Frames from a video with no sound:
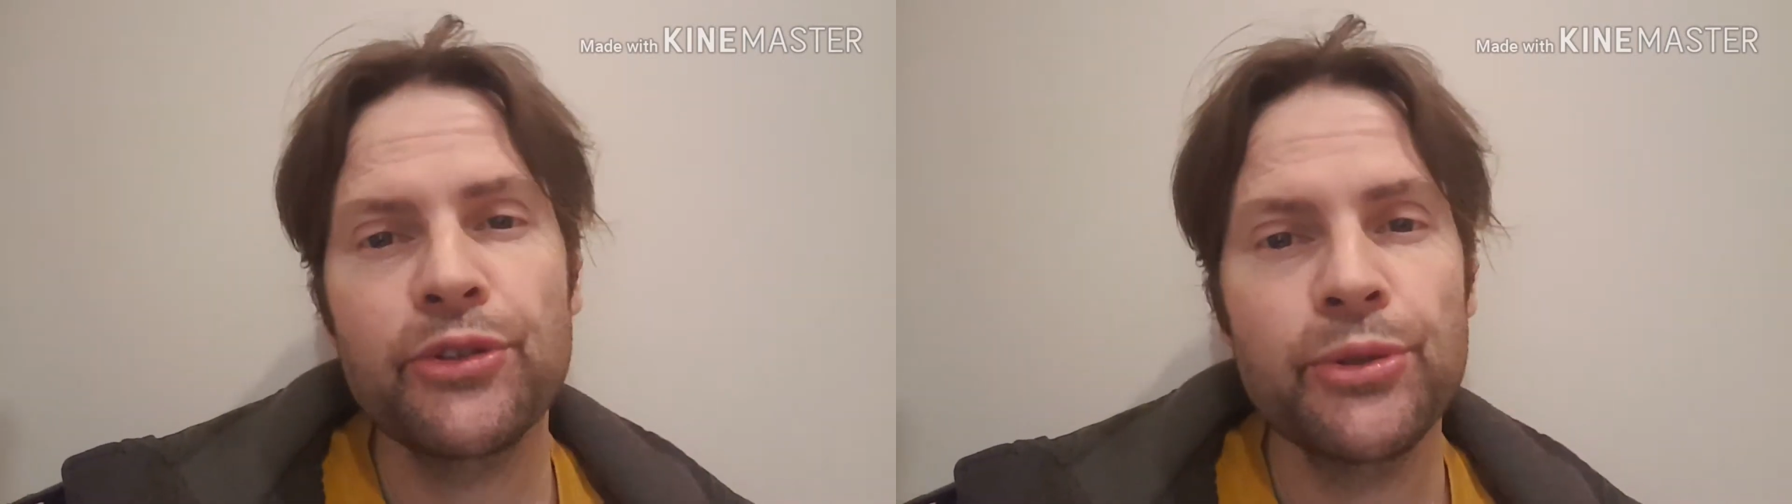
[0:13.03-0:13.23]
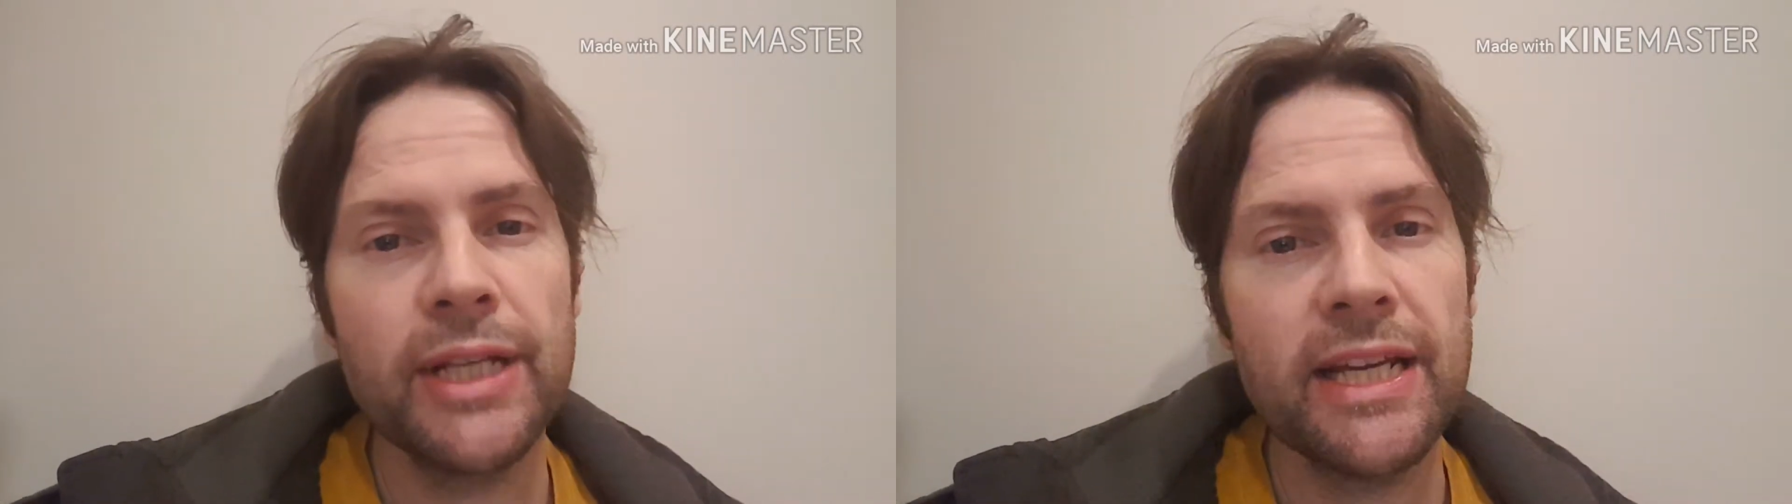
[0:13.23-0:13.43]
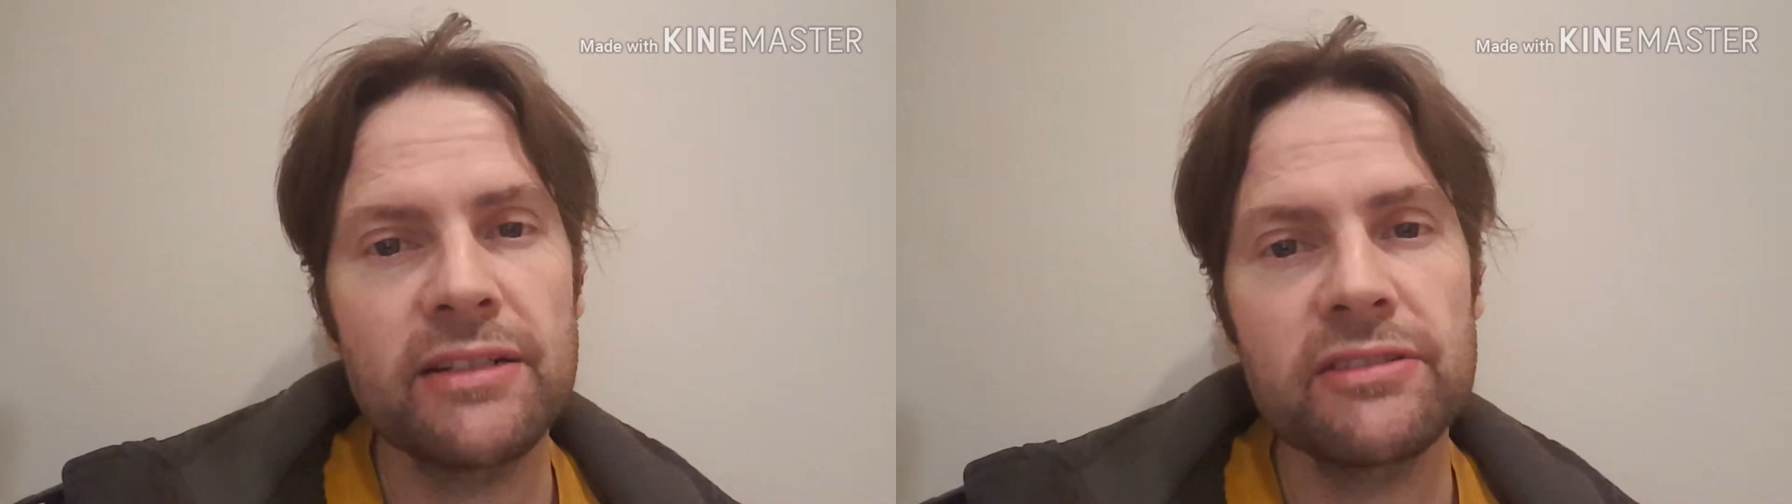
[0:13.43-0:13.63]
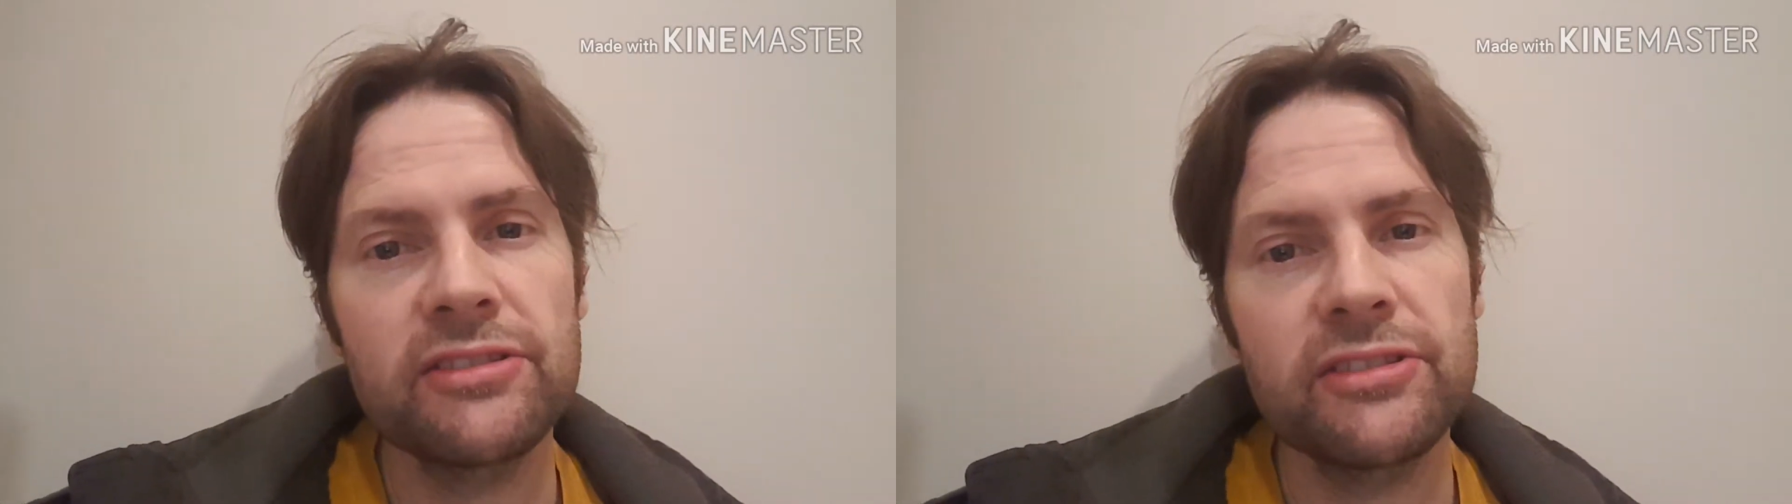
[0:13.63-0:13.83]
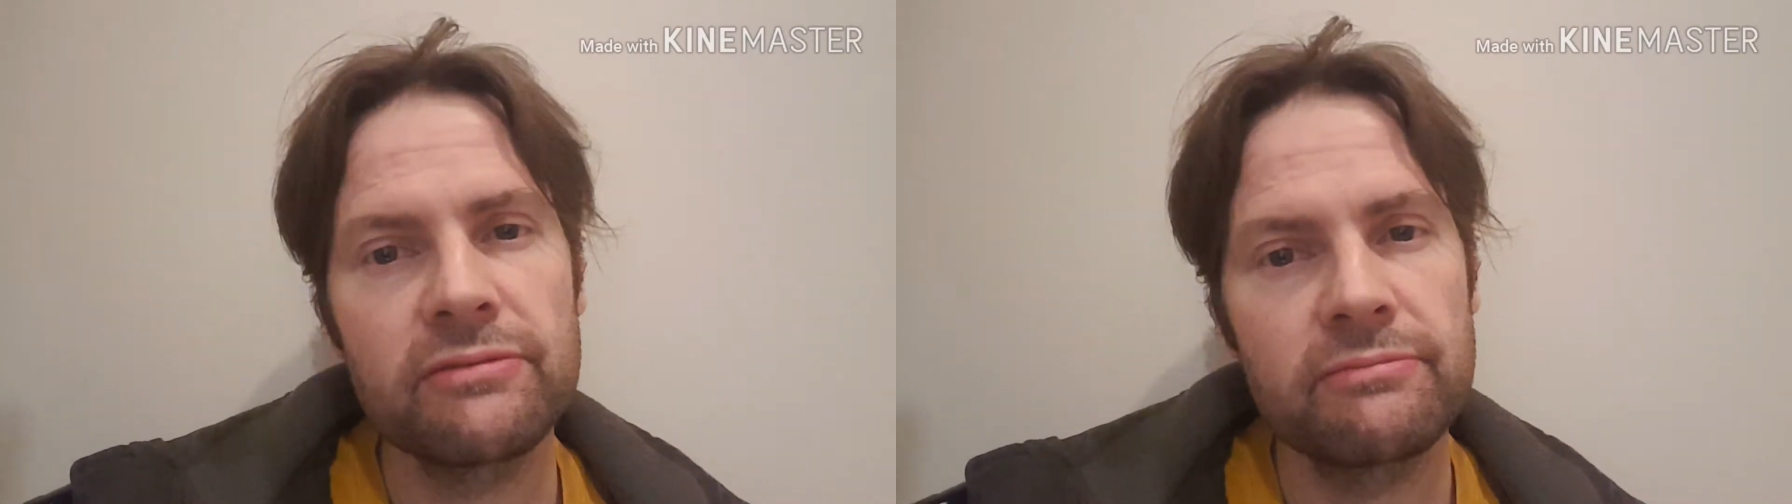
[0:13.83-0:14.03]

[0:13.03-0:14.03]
to nouns,